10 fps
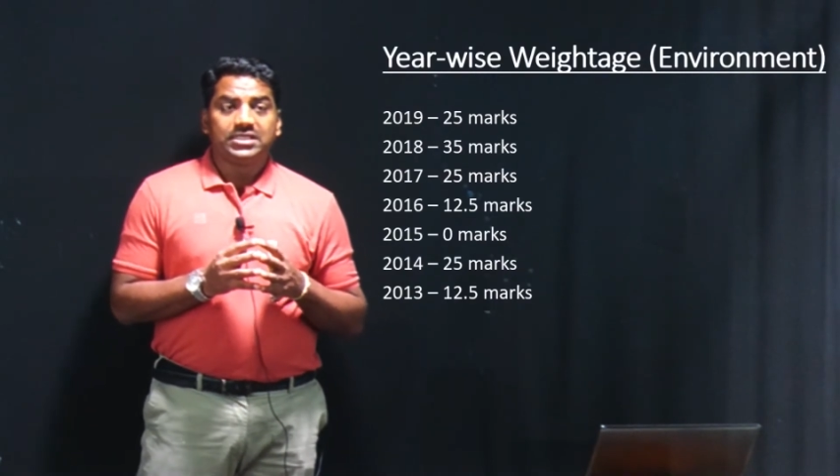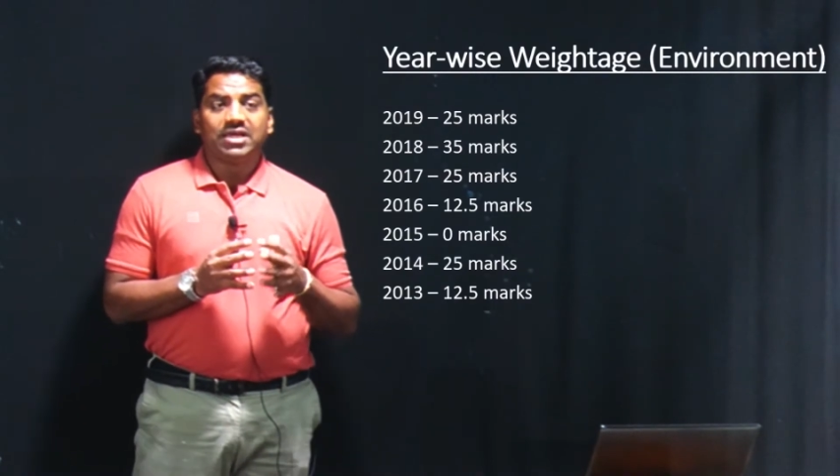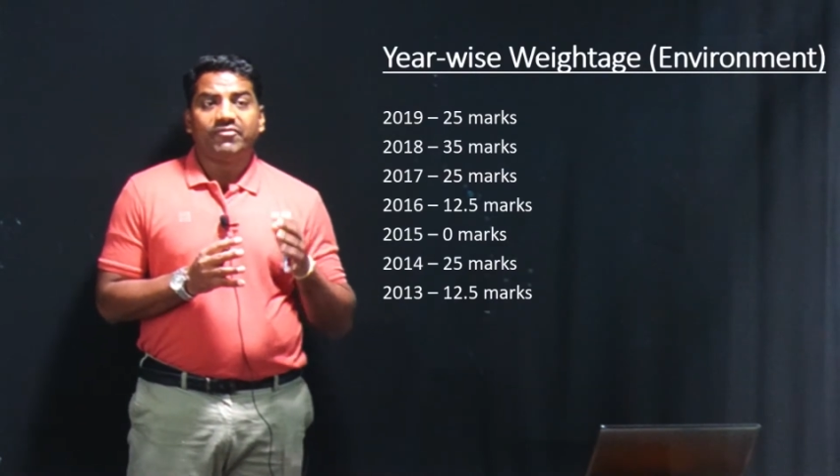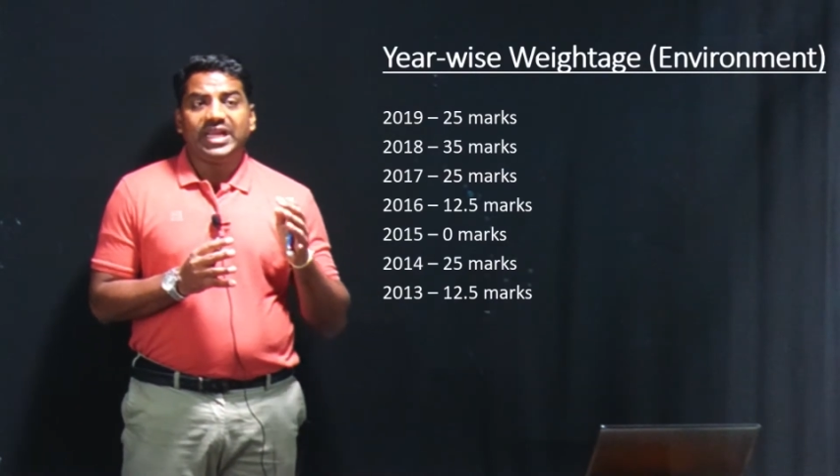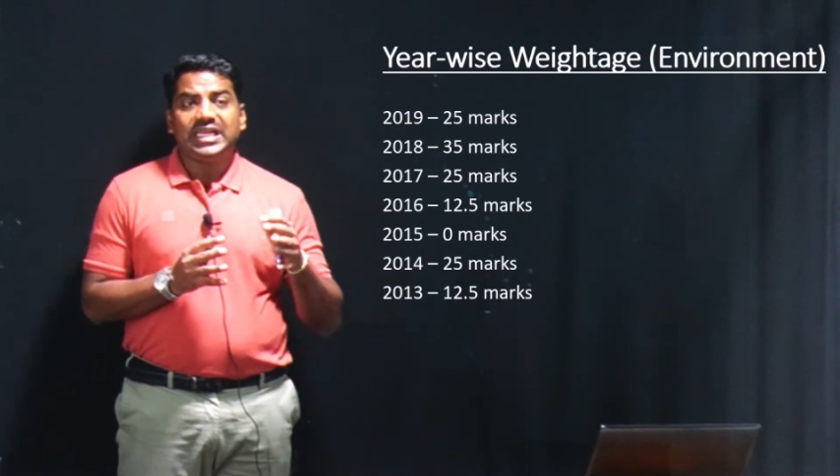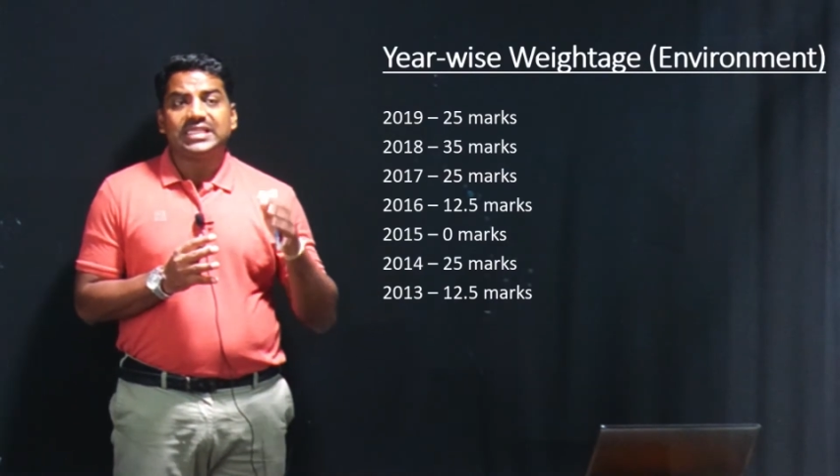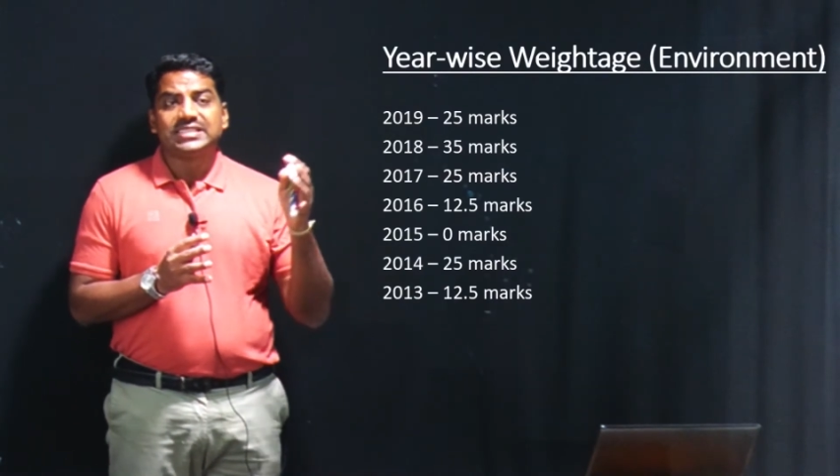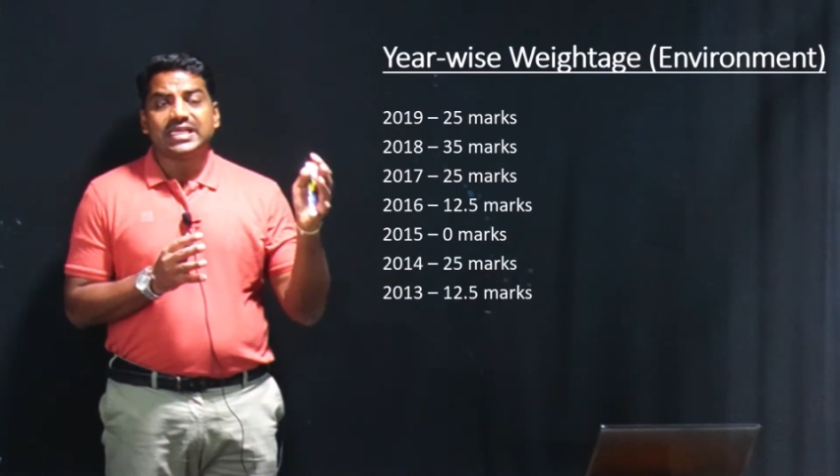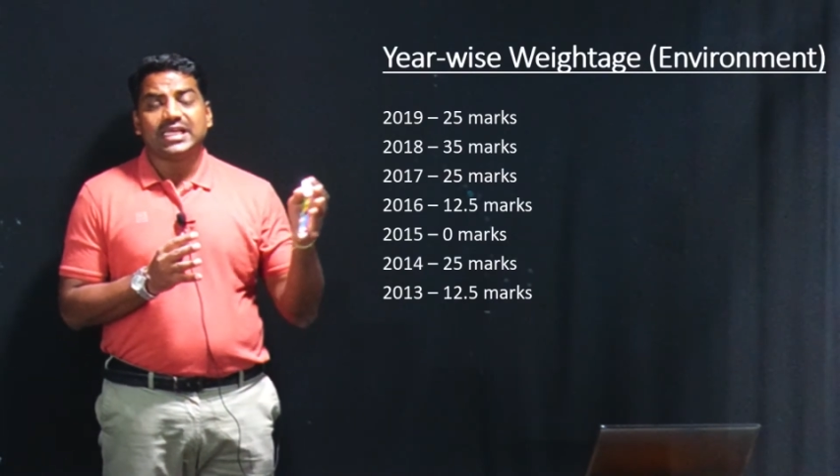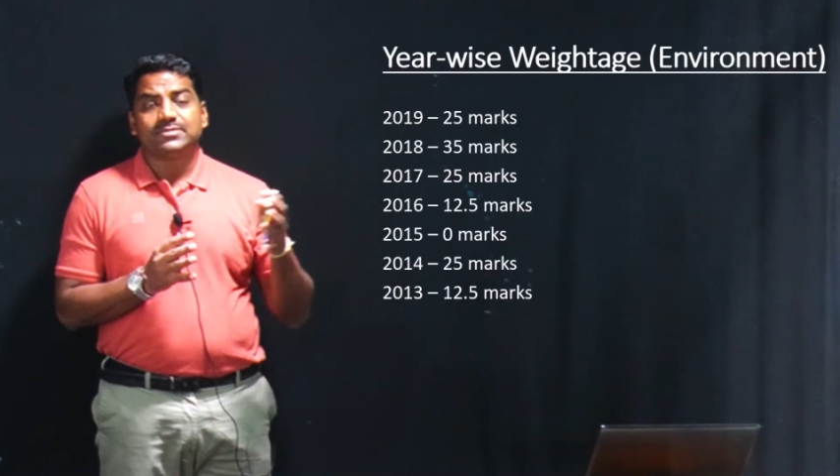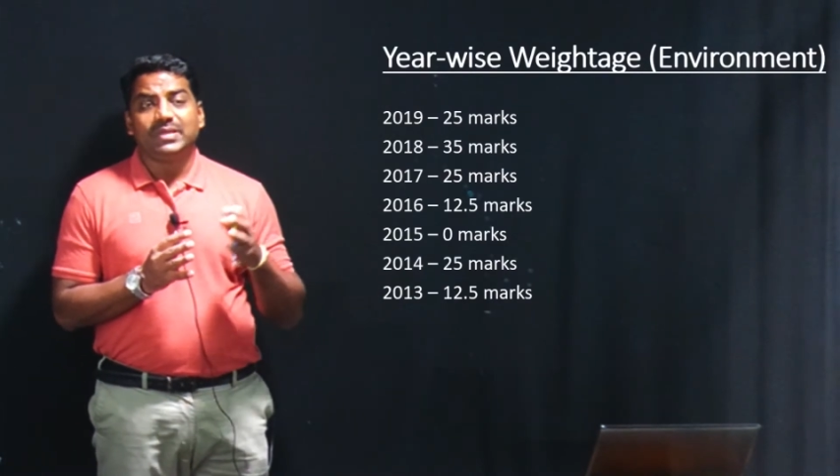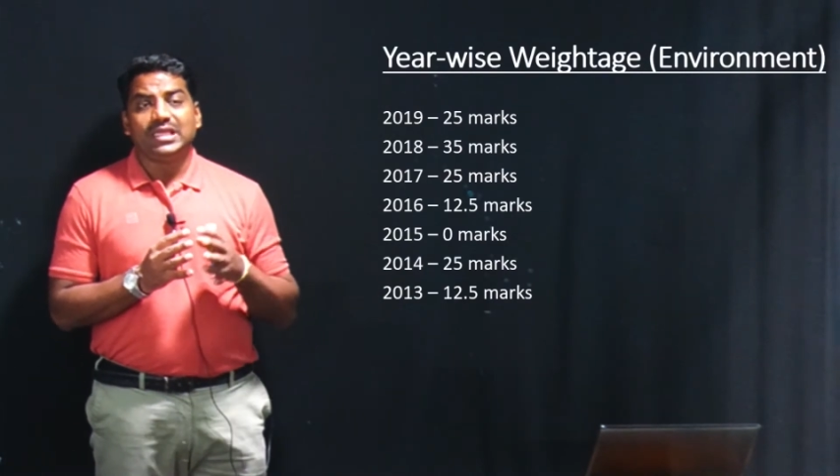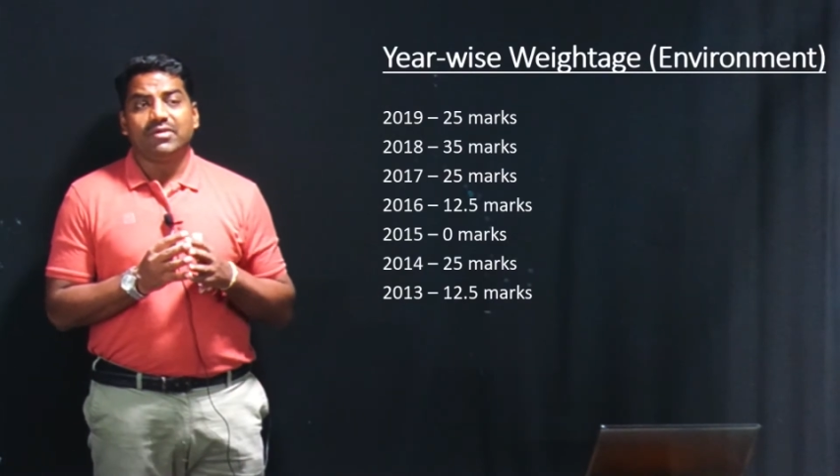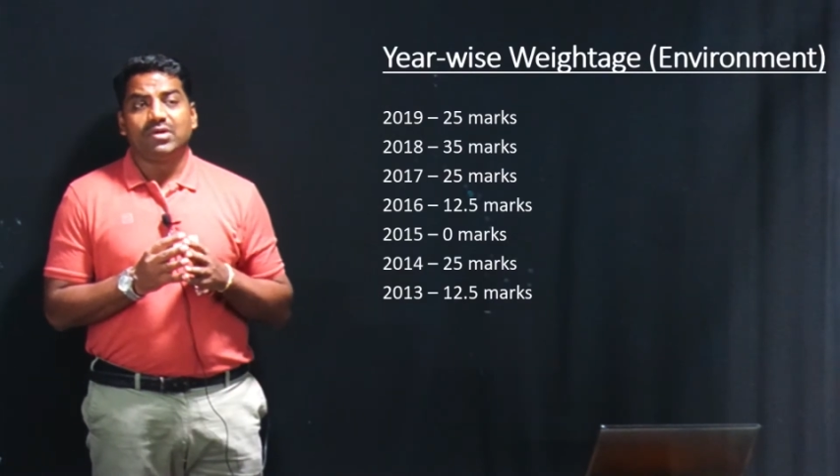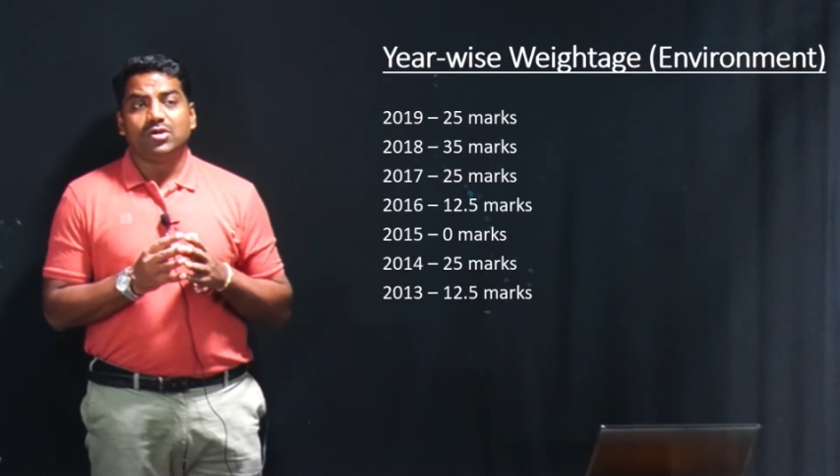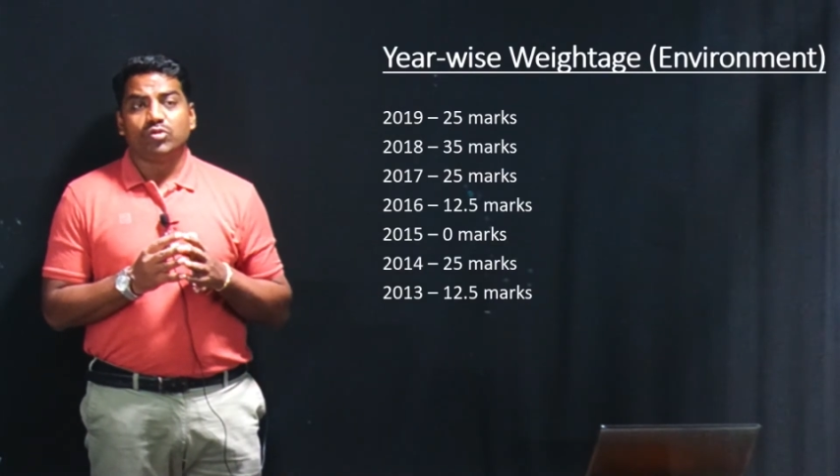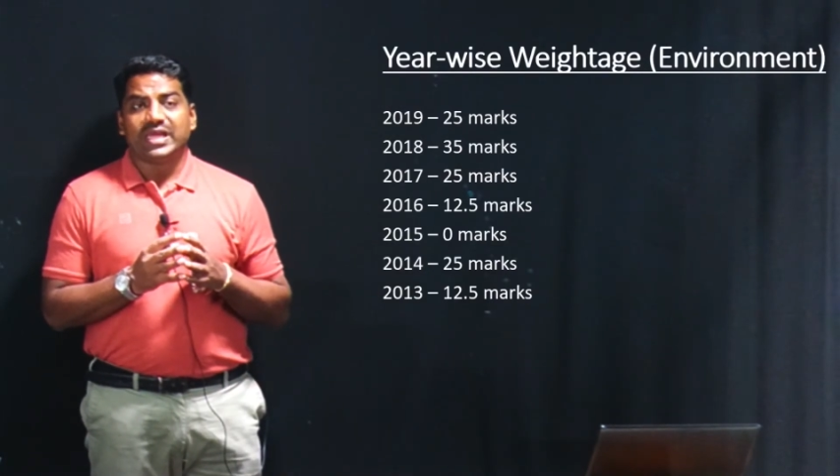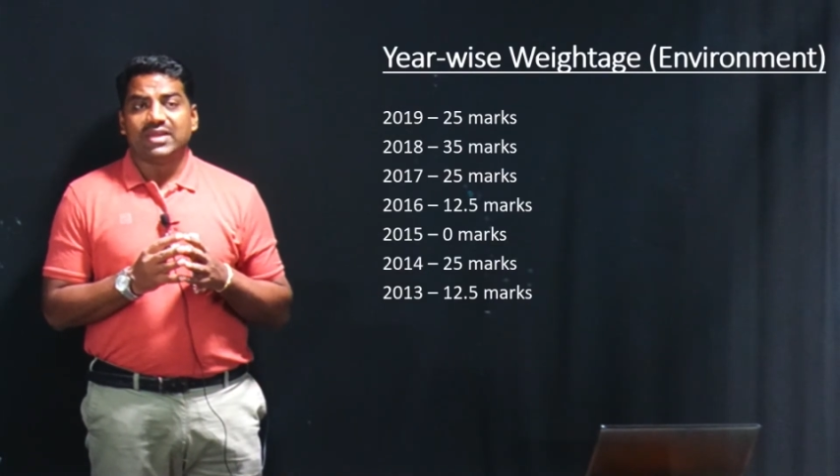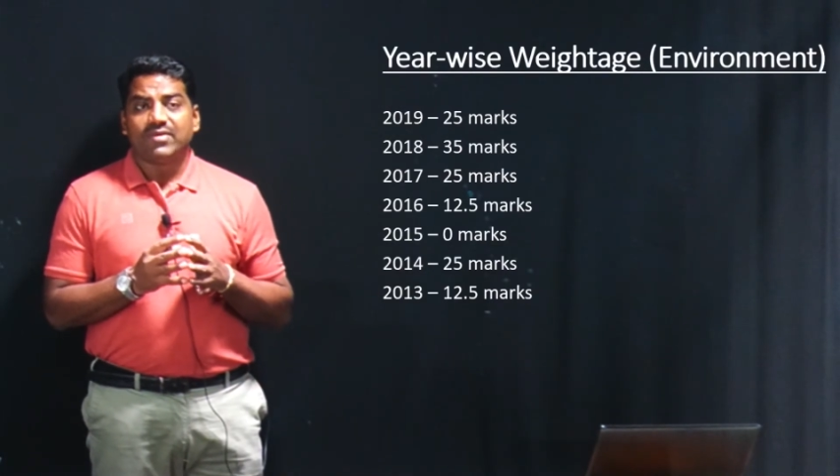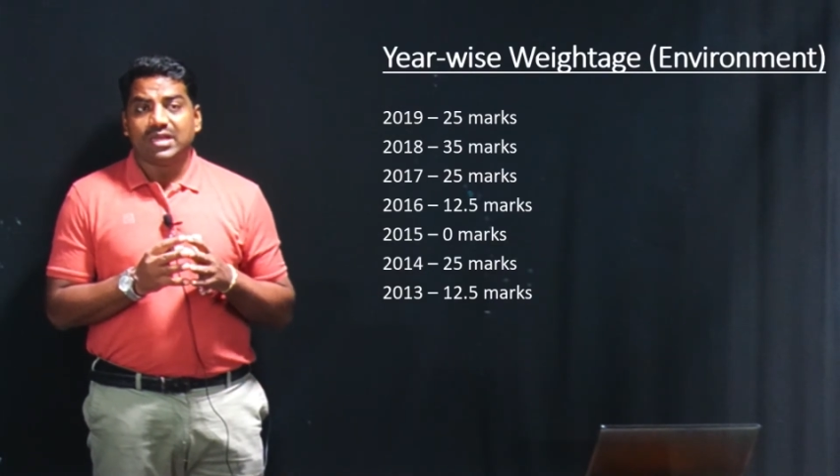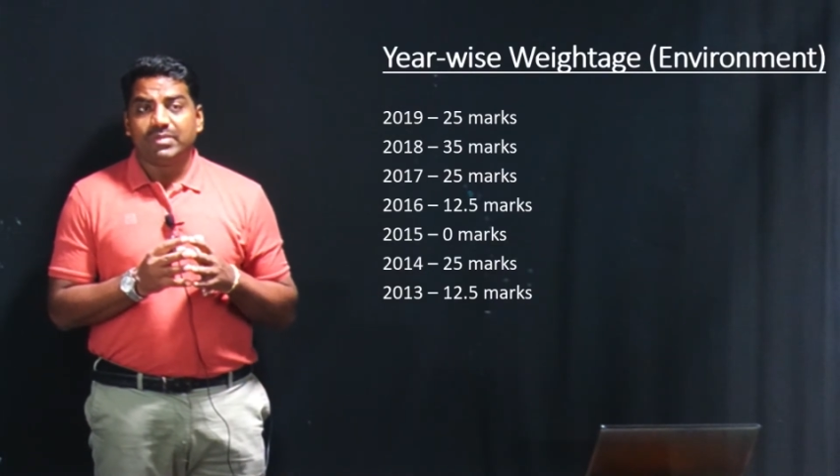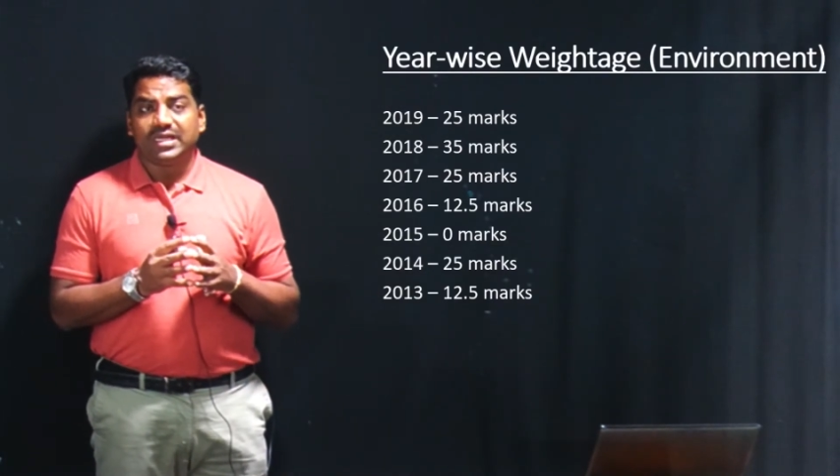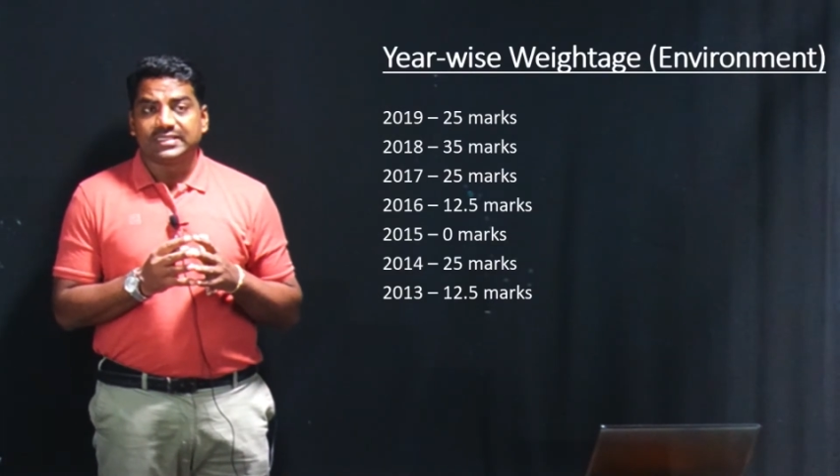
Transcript: the weightage that has been given to the environment